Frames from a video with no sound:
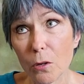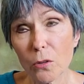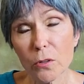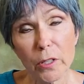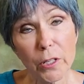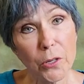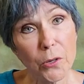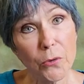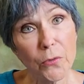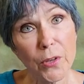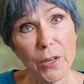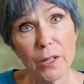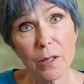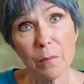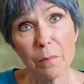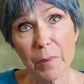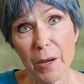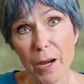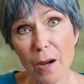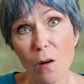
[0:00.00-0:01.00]
earlier than
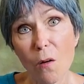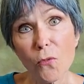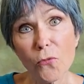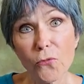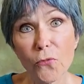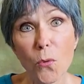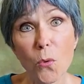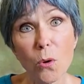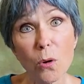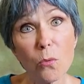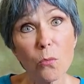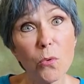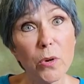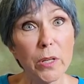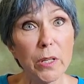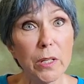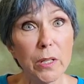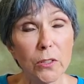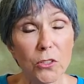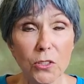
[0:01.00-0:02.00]
about four
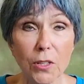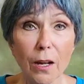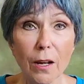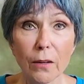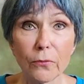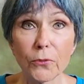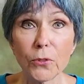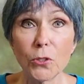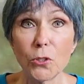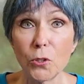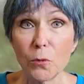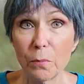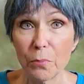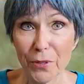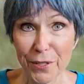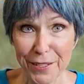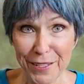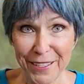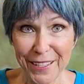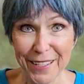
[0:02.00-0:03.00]
weeks after you
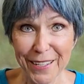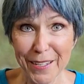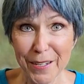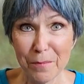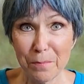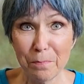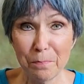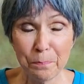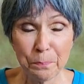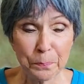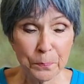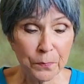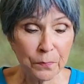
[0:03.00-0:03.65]
breed them.